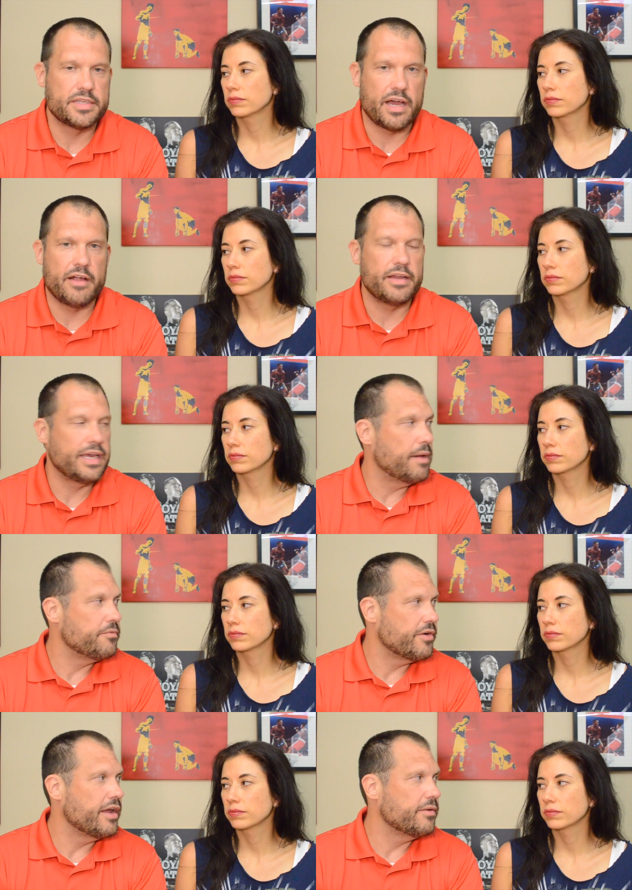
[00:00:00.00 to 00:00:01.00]
Speaker 1: tired, he
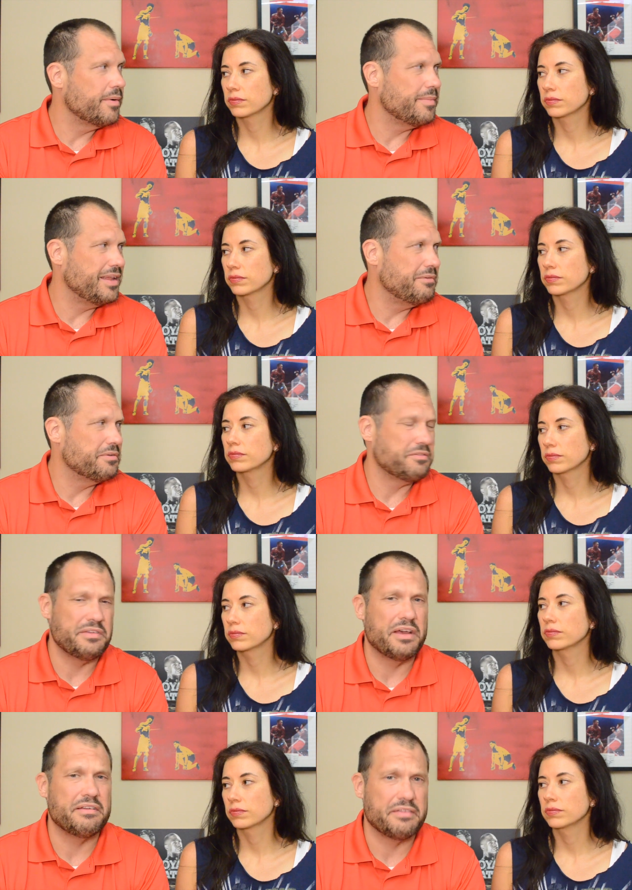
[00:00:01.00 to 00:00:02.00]
kept trying to win. I mean, he was
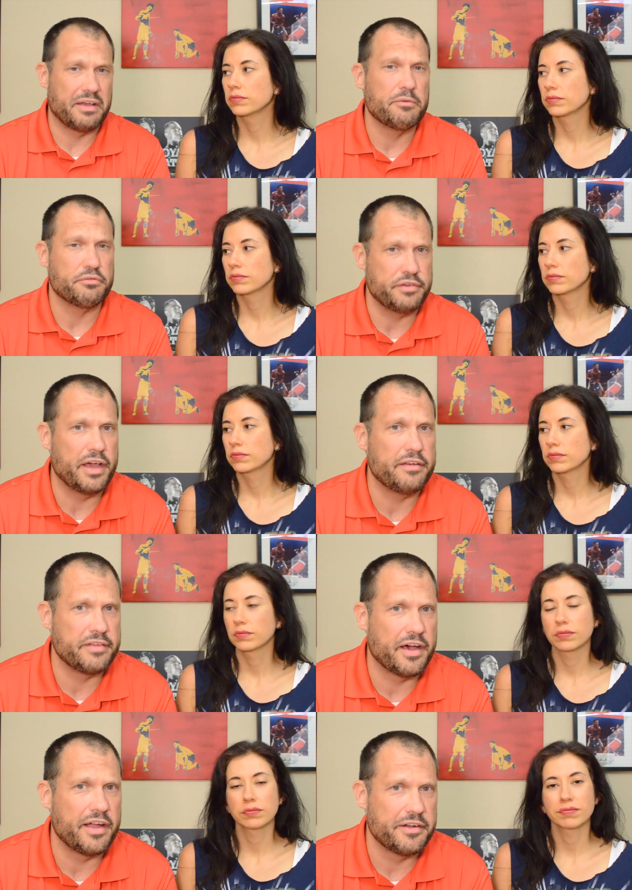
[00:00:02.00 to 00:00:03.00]
dead
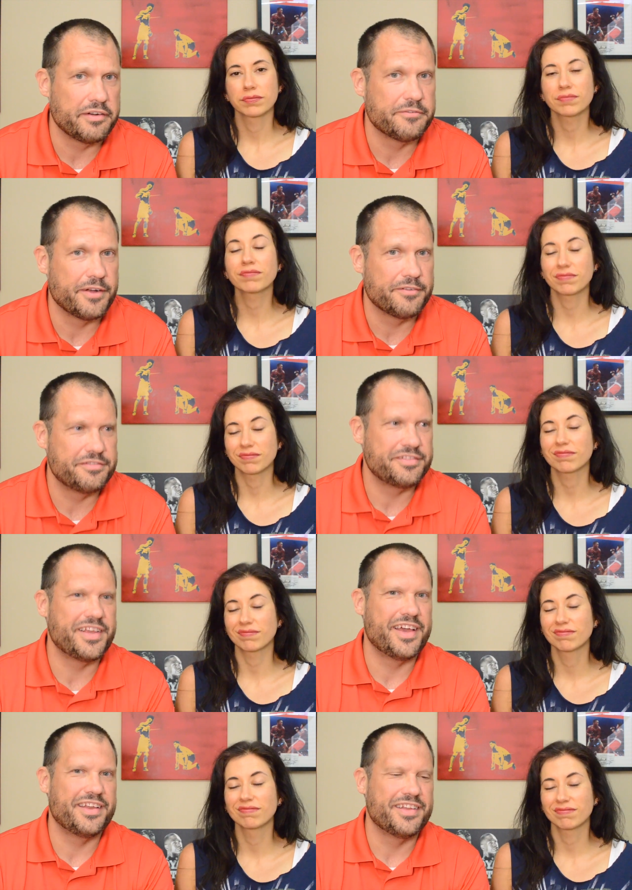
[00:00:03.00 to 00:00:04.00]
tired in rounds
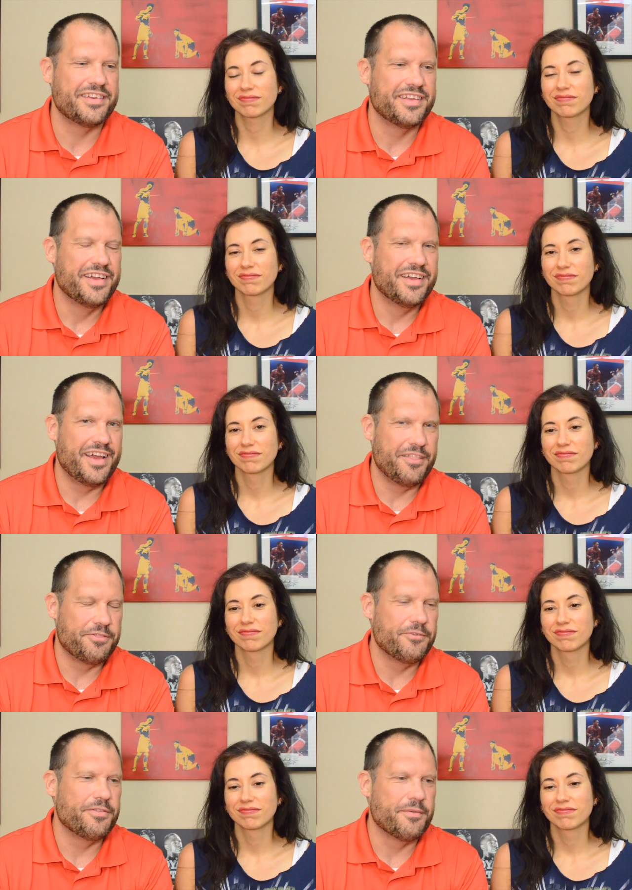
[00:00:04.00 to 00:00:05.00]
10
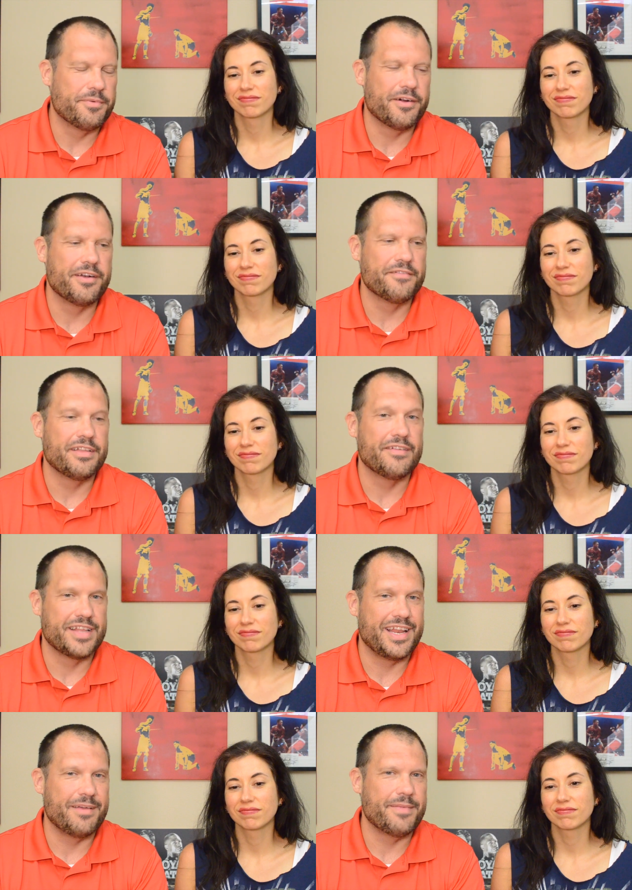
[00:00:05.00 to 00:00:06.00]
and through the part of 11
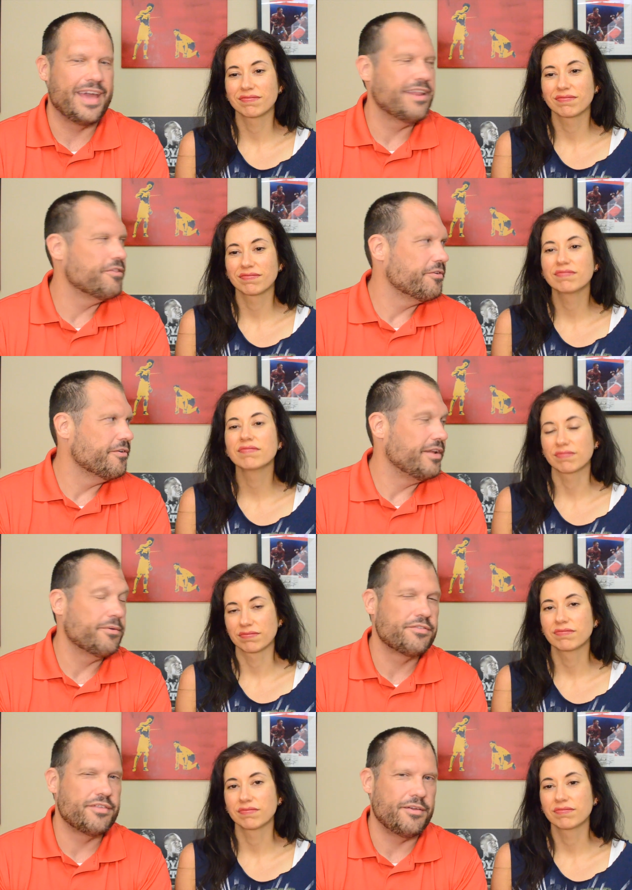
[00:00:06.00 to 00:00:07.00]
that he made it through, and he
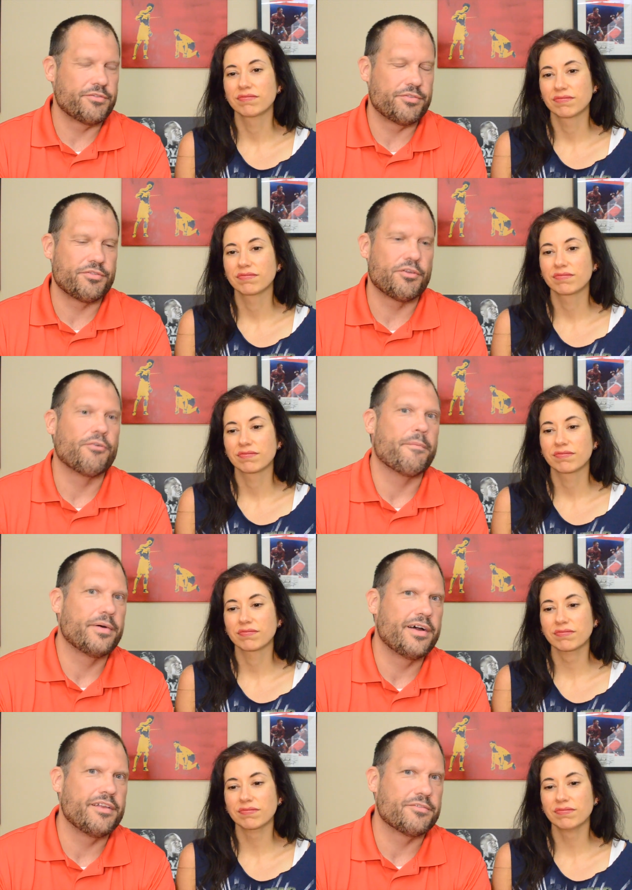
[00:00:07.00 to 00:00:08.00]
was throwing a
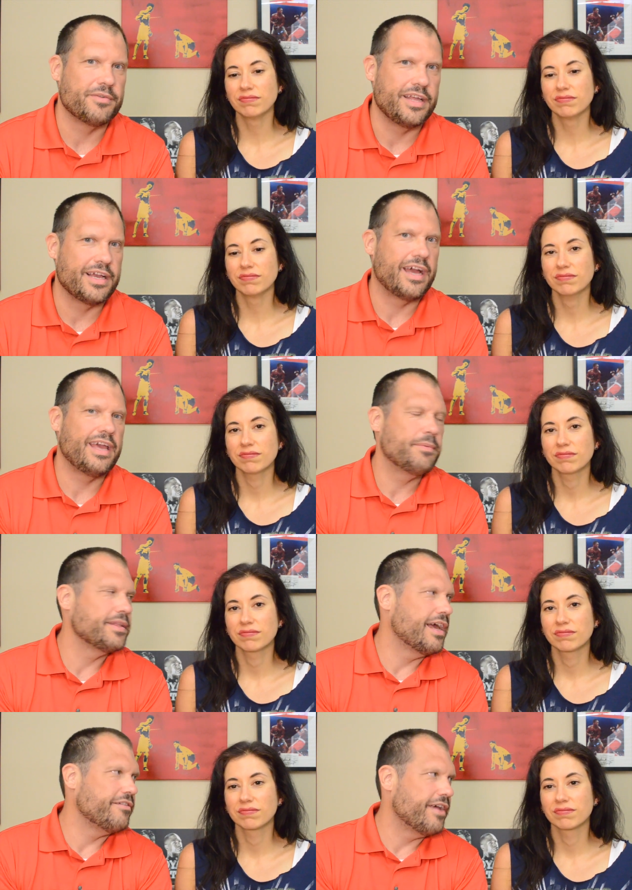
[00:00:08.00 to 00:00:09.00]
punch when he got hit
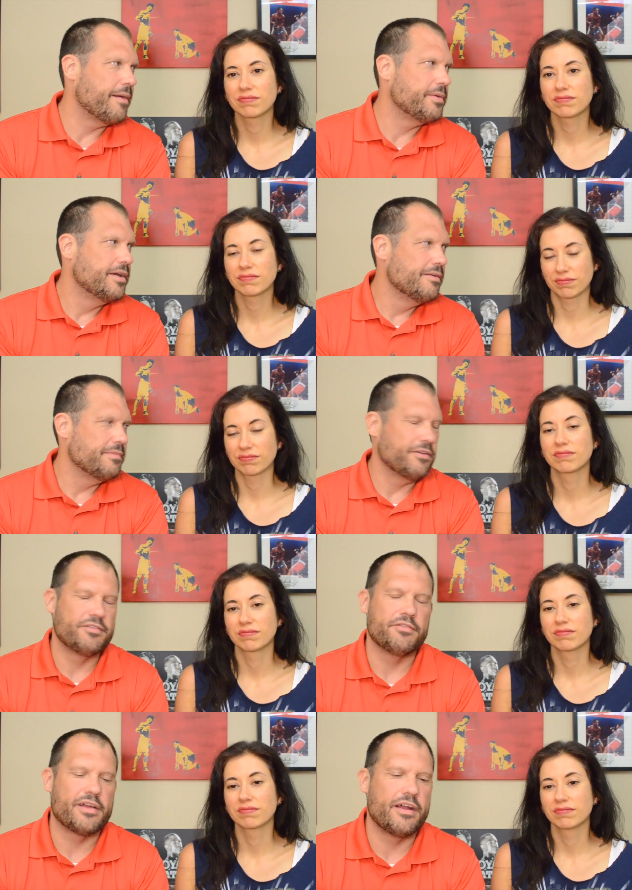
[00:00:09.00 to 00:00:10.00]
with that jab. He was
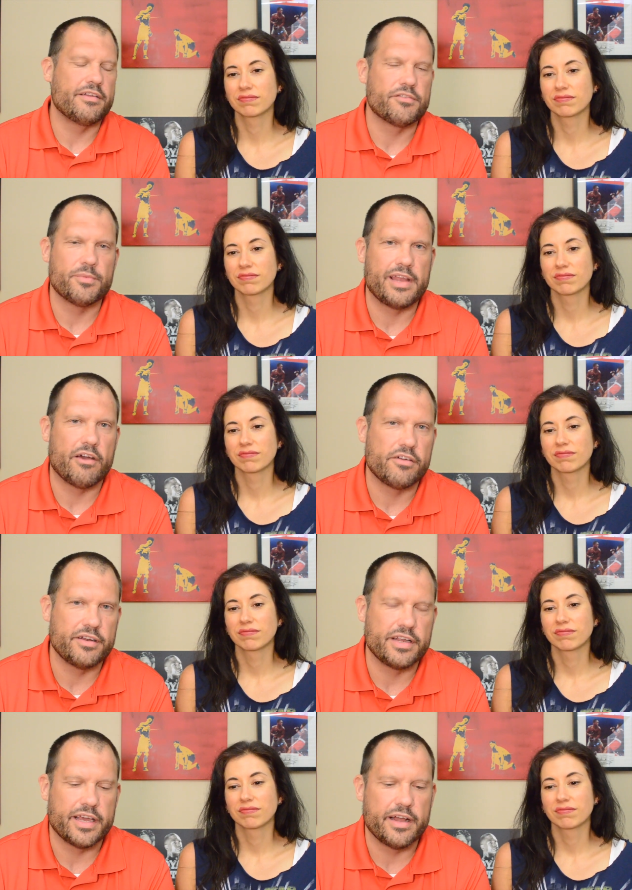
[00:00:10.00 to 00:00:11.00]
so tired he just went down,
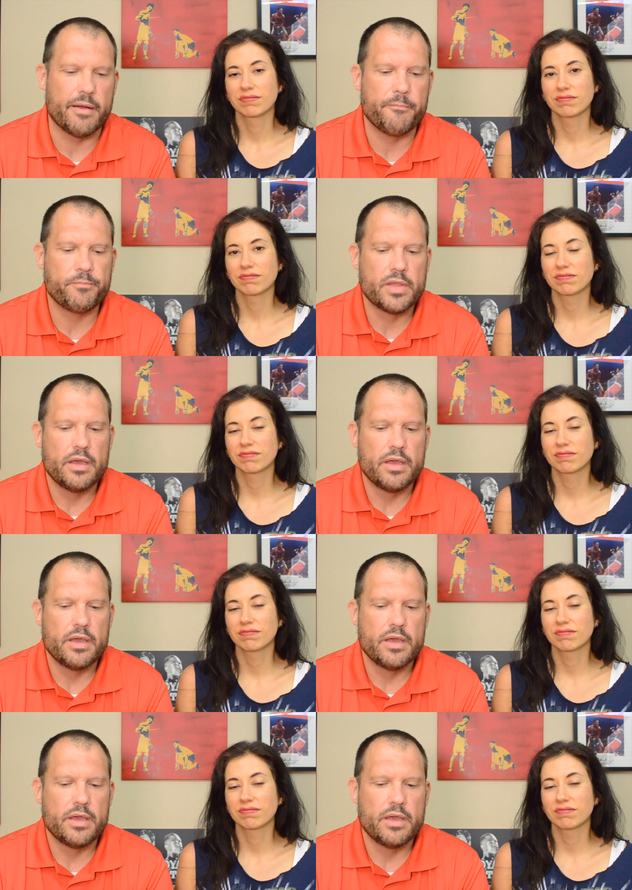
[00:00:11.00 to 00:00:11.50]
couldn't get up.